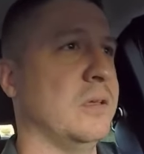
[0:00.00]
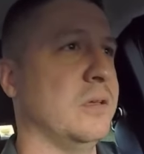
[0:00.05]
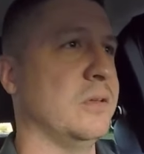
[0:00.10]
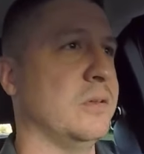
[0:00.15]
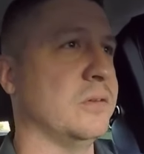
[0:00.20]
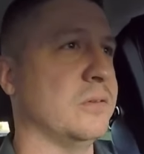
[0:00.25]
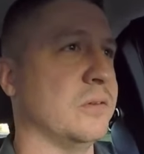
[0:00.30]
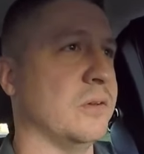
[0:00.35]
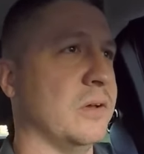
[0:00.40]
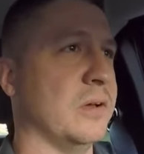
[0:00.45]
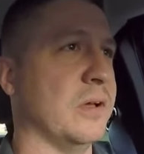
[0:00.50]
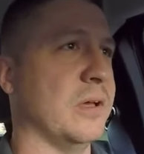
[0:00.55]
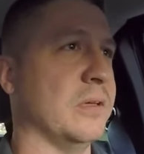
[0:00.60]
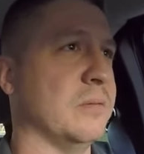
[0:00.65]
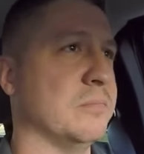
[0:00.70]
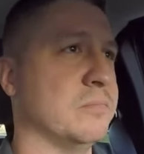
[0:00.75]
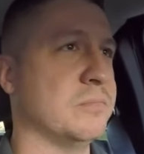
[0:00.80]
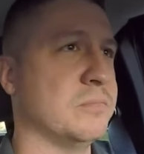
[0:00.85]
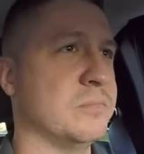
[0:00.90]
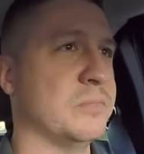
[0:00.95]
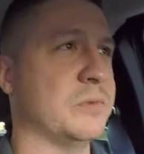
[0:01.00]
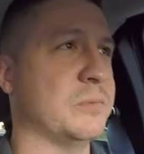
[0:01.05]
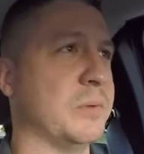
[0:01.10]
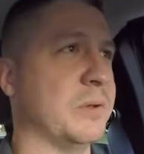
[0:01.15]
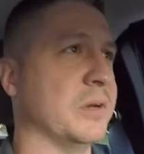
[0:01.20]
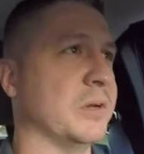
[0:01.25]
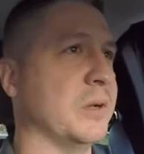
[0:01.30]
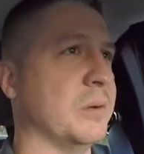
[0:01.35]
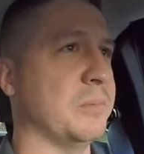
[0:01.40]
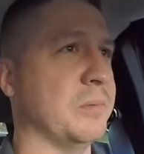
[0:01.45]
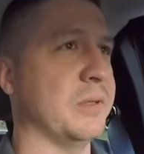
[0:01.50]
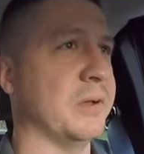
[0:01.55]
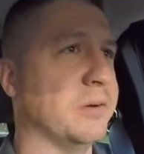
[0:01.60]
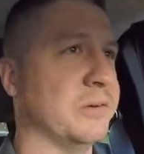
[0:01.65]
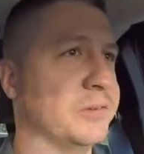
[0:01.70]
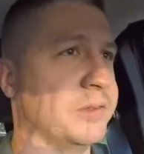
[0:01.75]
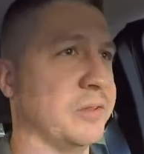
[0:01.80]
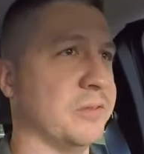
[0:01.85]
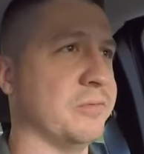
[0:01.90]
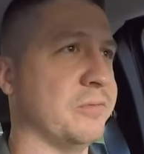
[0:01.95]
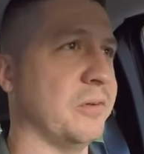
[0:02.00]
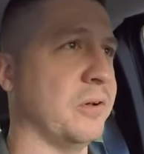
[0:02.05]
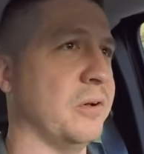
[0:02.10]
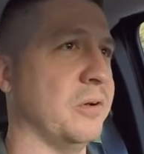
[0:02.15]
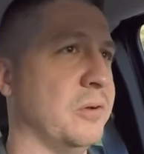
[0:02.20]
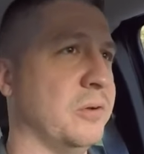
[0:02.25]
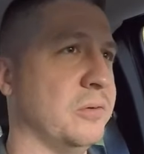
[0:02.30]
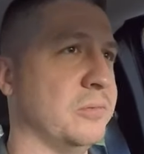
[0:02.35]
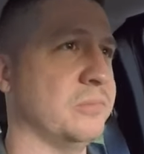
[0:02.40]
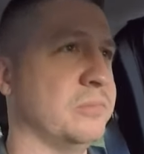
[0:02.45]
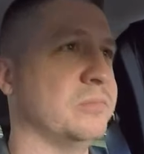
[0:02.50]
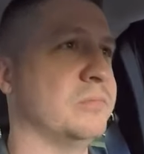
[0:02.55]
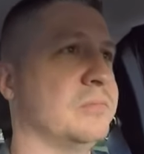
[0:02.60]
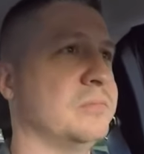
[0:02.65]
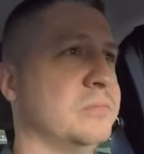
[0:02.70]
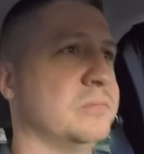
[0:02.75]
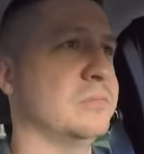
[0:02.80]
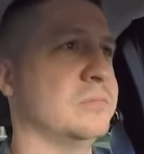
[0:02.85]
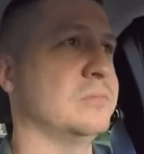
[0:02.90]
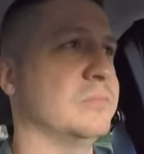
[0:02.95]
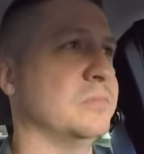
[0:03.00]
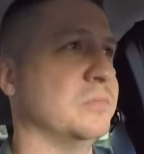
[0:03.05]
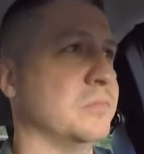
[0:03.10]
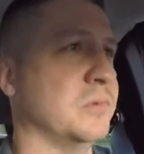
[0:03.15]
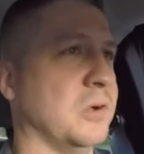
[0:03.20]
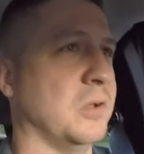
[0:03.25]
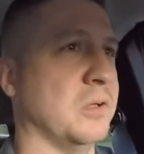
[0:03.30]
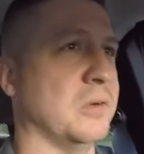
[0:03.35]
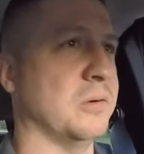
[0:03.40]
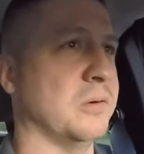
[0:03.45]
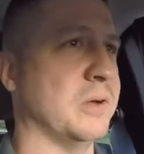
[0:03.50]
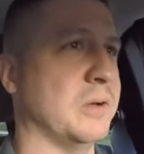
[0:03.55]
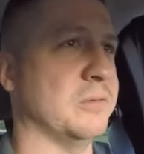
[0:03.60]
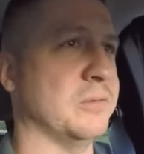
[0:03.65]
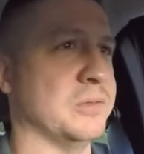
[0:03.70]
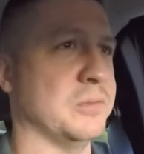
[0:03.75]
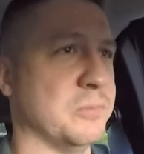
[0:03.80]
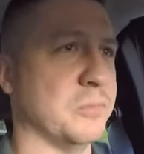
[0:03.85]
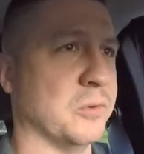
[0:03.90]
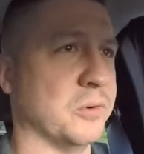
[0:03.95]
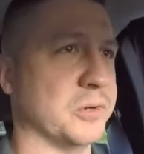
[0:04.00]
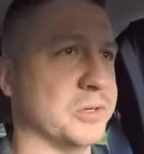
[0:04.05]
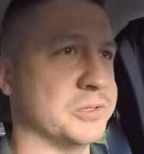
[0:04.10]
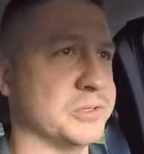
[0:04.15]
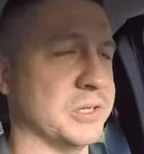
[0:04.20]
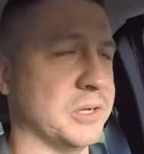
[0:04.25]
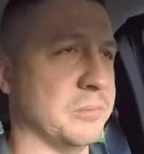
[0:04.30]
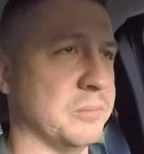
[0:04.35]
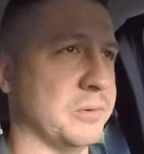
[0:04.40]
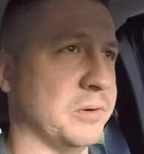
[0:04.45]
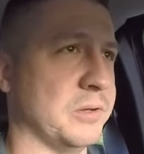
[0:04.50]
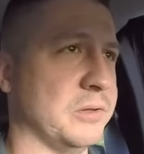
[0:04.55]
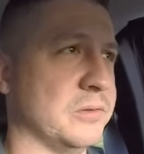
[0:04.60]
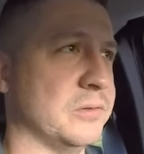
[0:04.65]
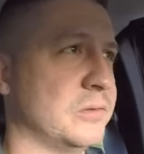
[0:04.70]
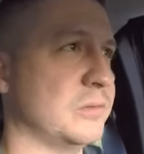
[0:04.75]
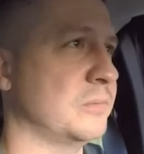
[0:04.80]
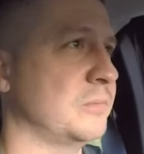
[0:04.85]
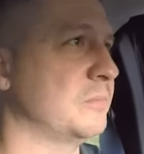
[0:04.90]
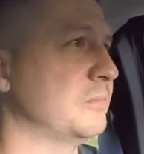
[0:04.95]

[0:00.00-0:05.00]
So I spent a couple hours on the phone calling around with the mortgage companies.